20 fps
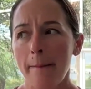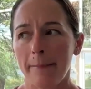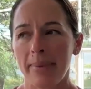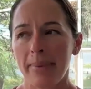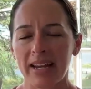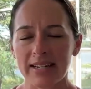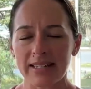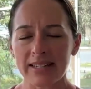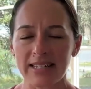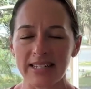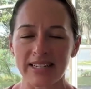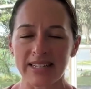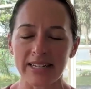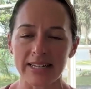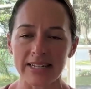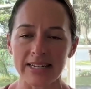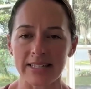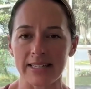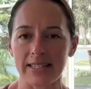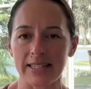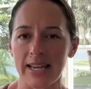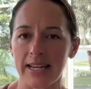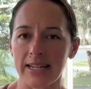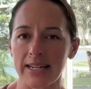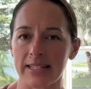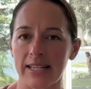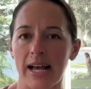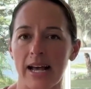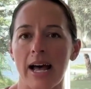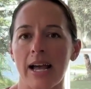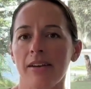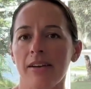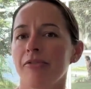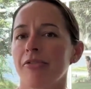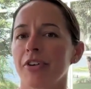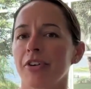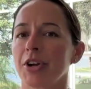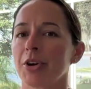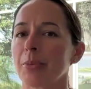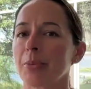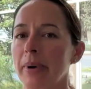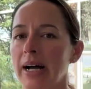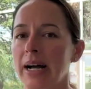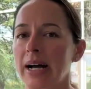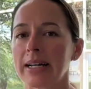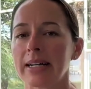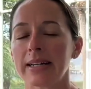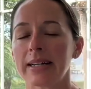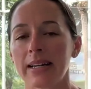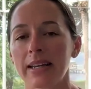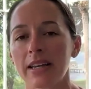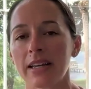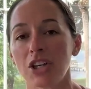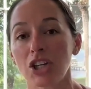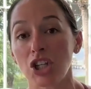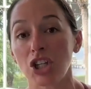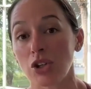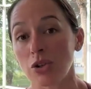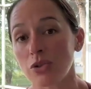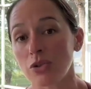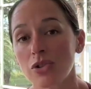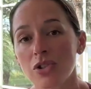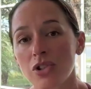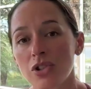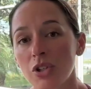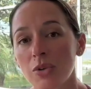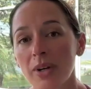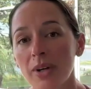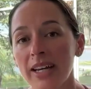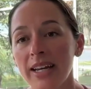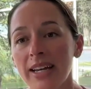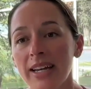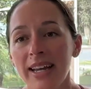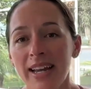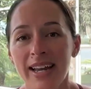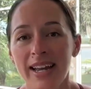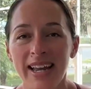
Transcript: because it does take time for your body to get used to it.